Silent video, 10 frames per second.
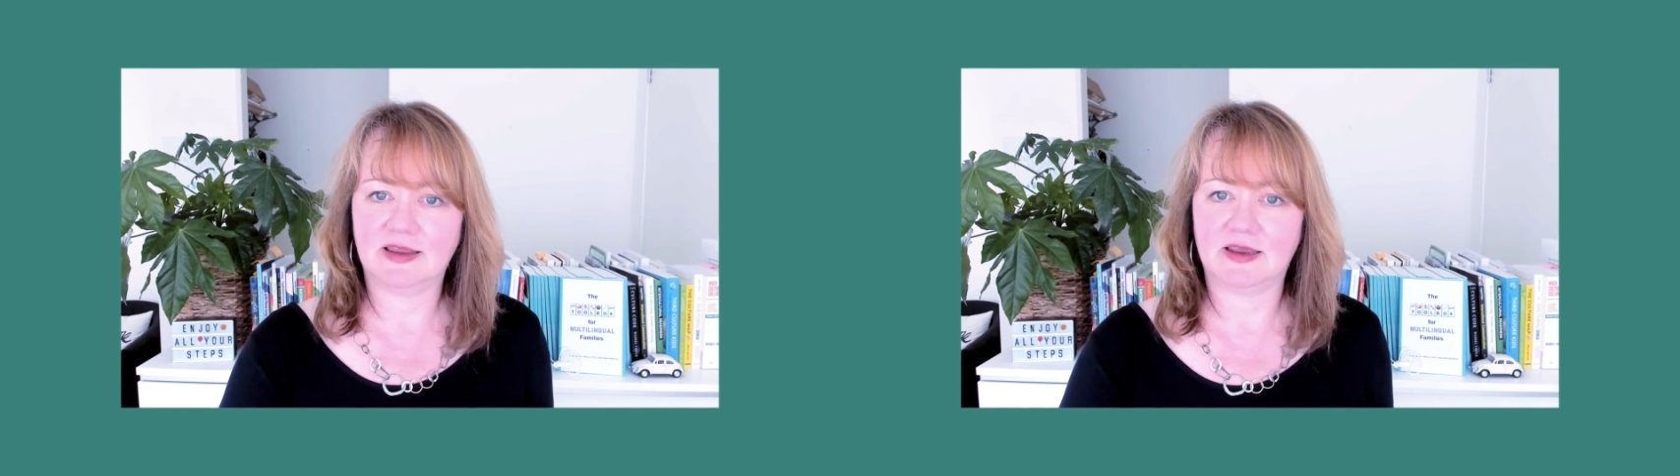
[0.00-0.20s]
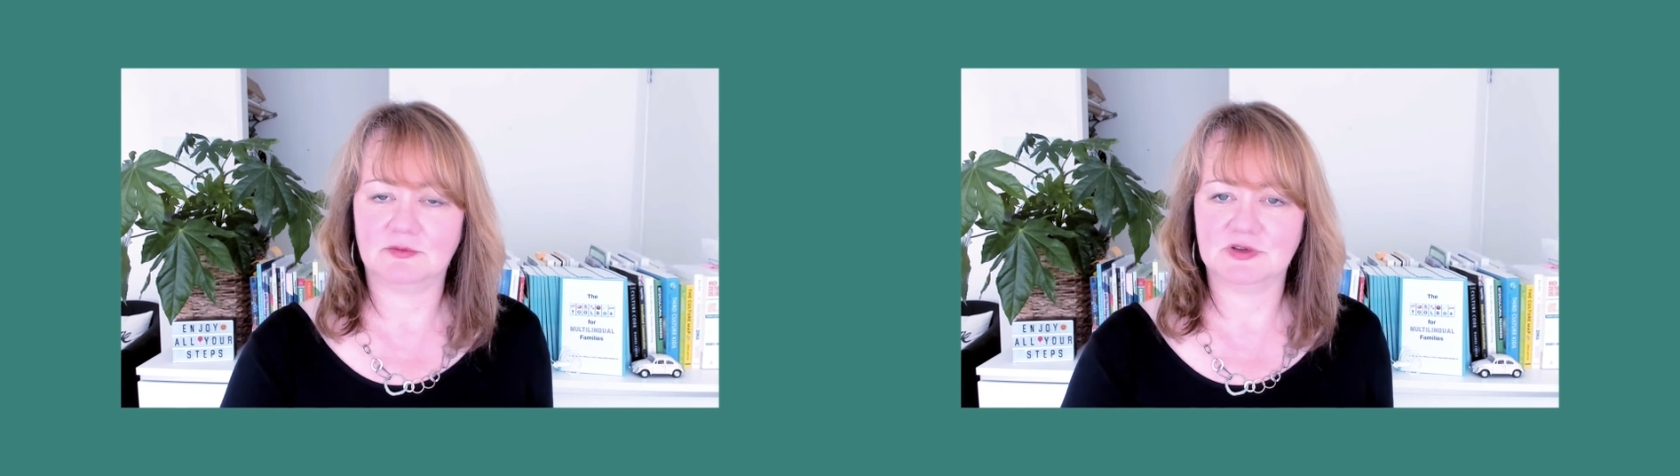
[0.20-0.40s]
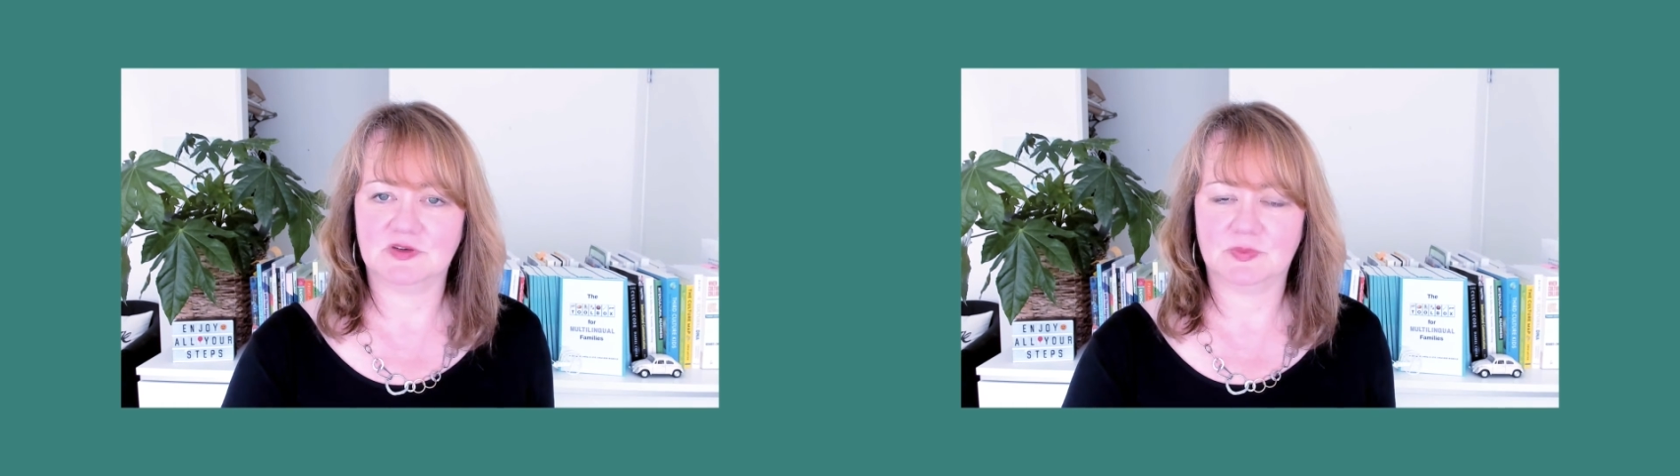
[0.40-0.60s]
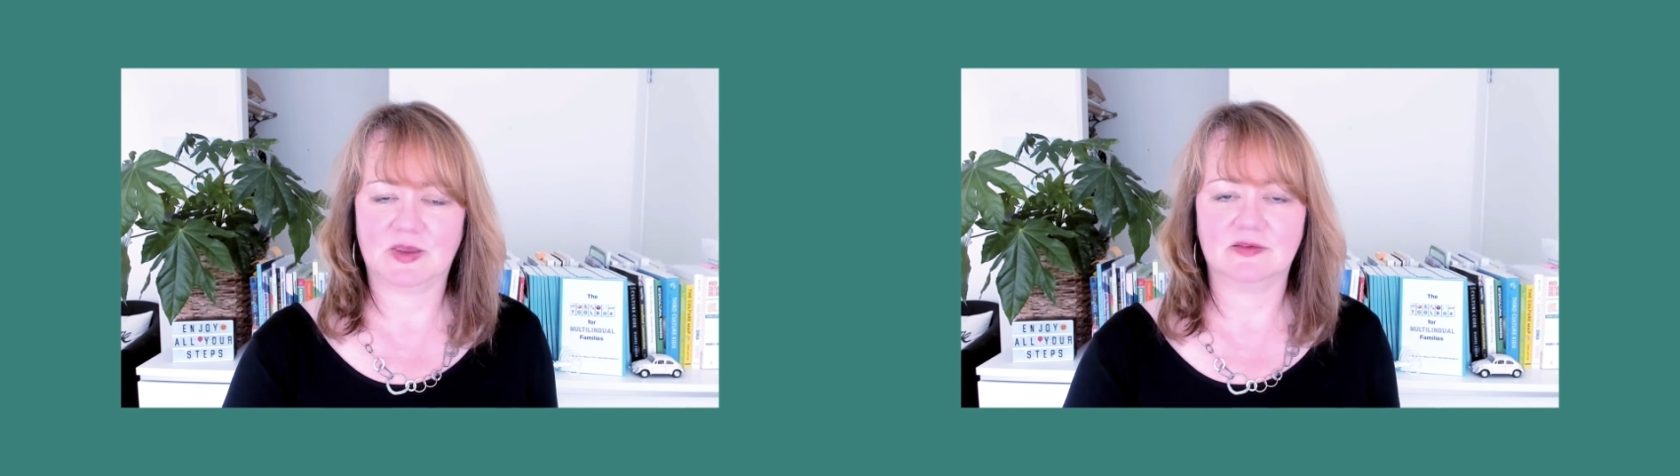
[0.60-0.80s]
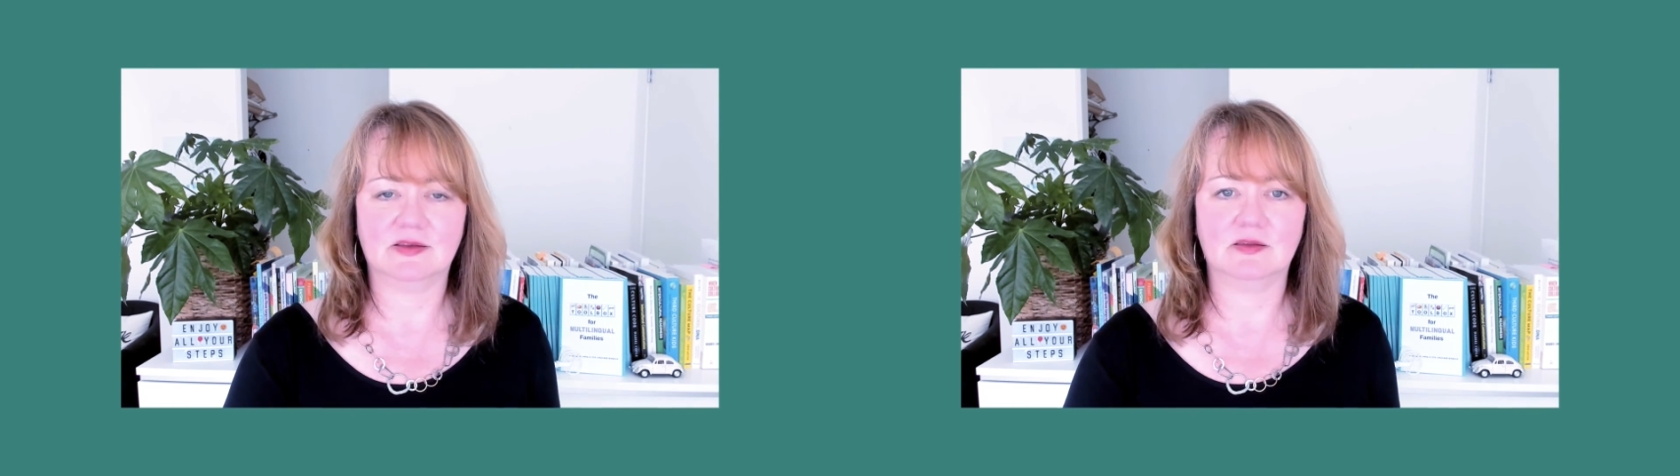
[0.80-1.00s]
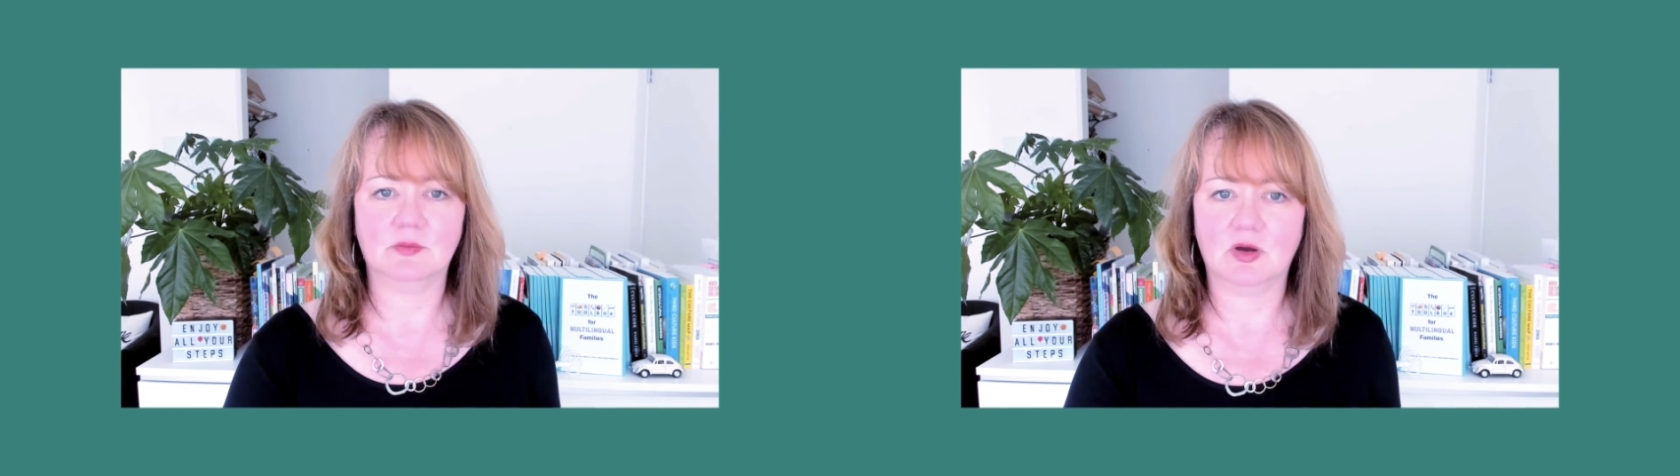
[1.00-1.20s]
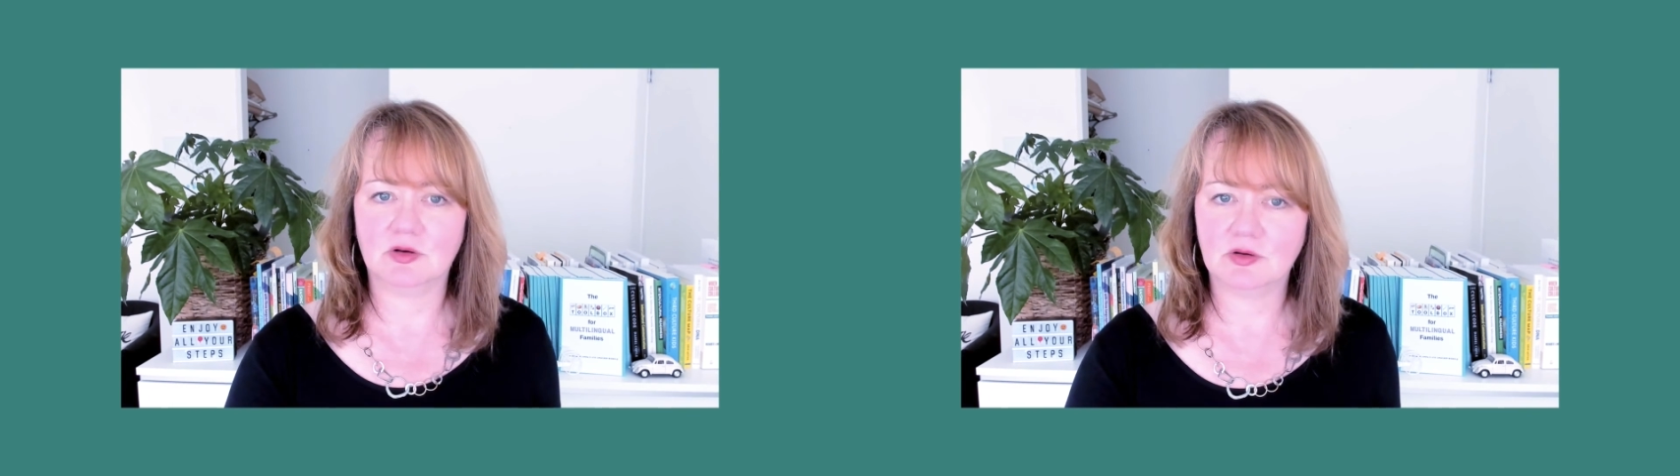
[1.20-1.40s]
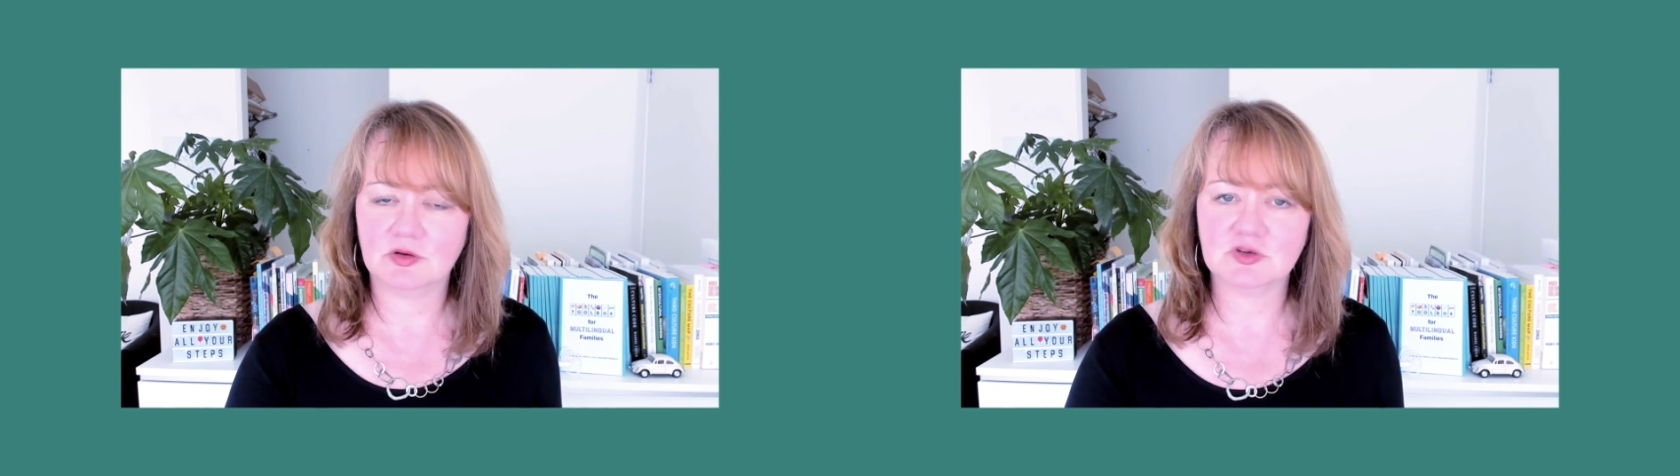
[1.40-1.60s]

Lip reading: languages, passing them on,